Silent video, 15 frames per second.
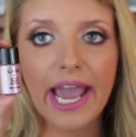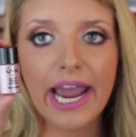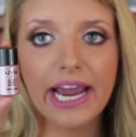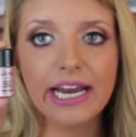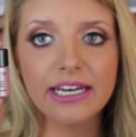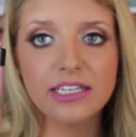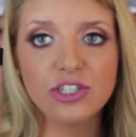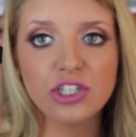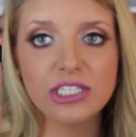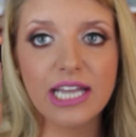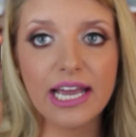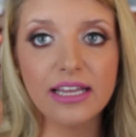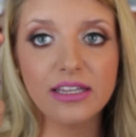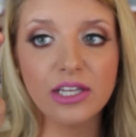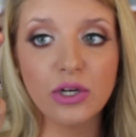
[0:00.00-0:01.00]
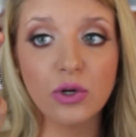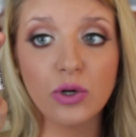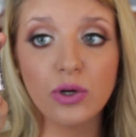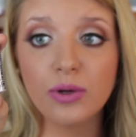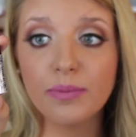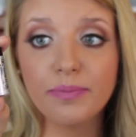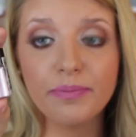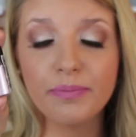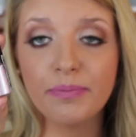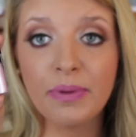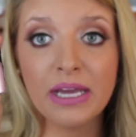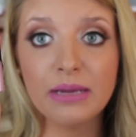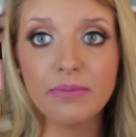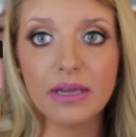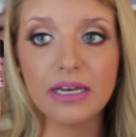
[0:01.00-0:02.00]
and it's just a little
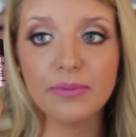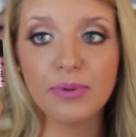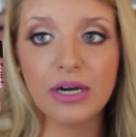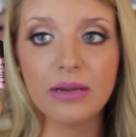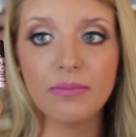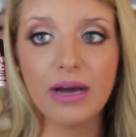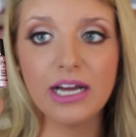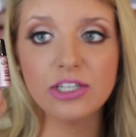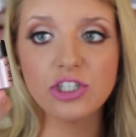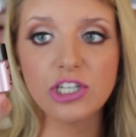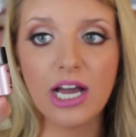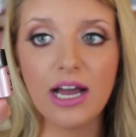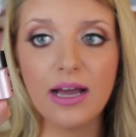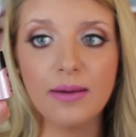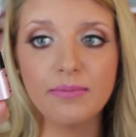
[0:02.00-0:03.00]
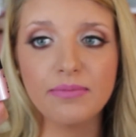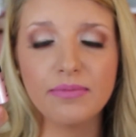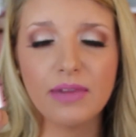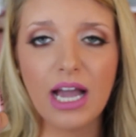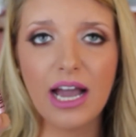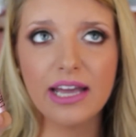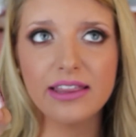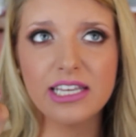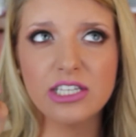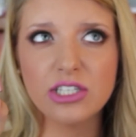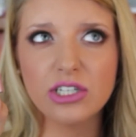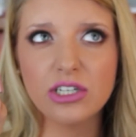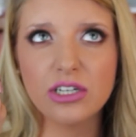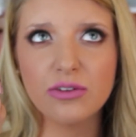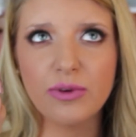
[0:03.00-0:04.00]
pigment pretty much. These
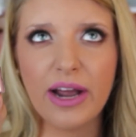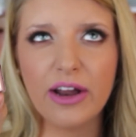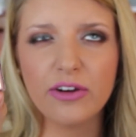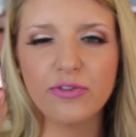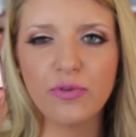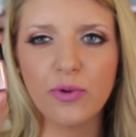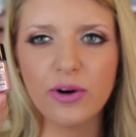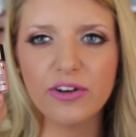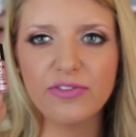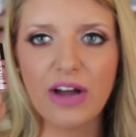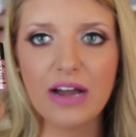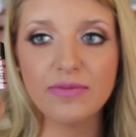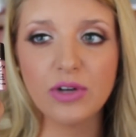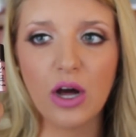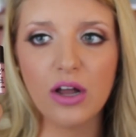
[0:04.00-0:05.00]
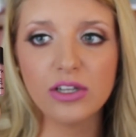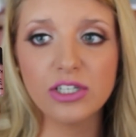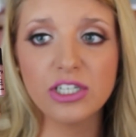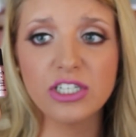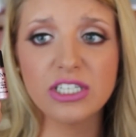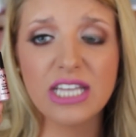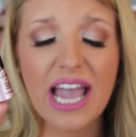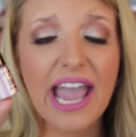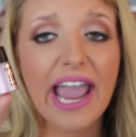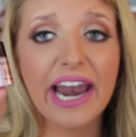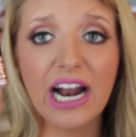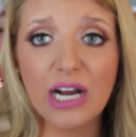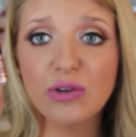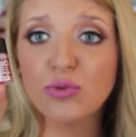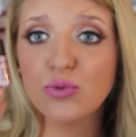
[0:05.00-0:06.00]
are around $4 or $5
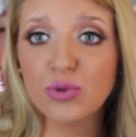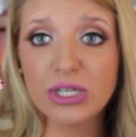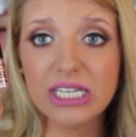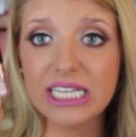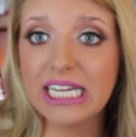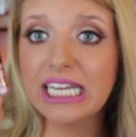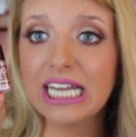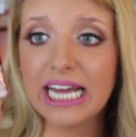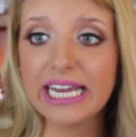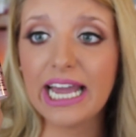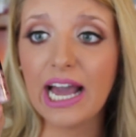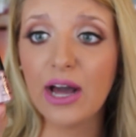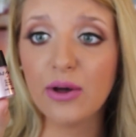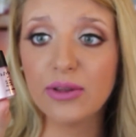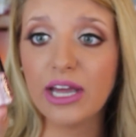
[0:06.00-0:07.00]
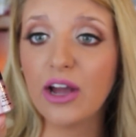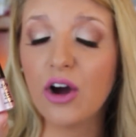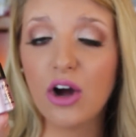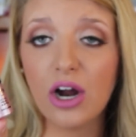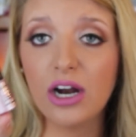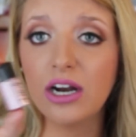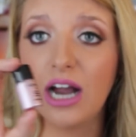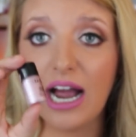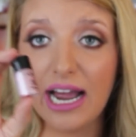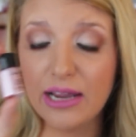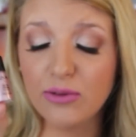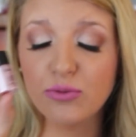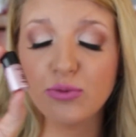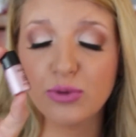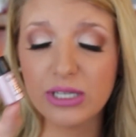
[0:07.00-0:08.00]
and I really like how they are.
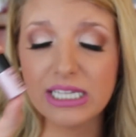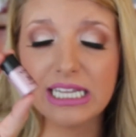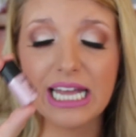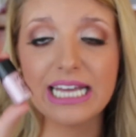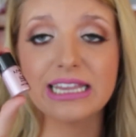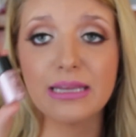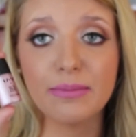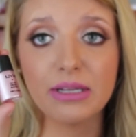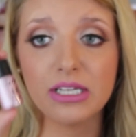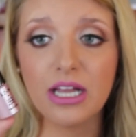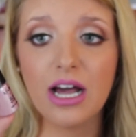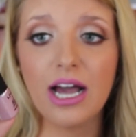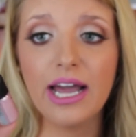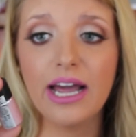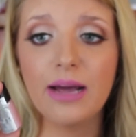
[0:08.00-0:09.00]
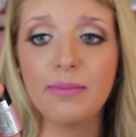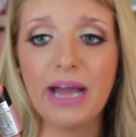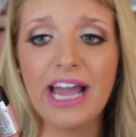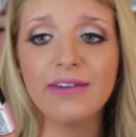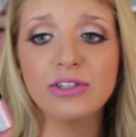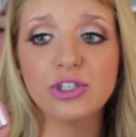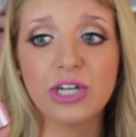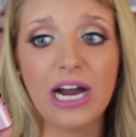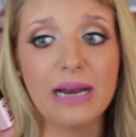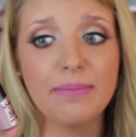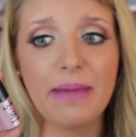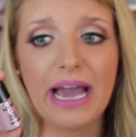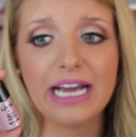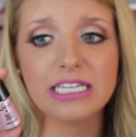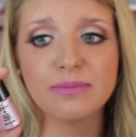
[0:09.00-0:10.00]
I really like them a lot. I haven't
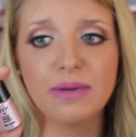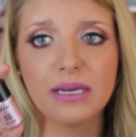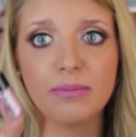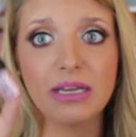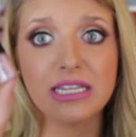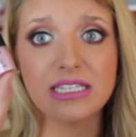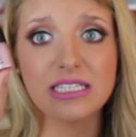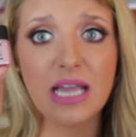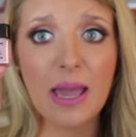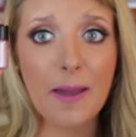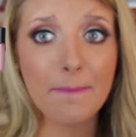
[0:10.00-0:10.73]
tried Max pigments,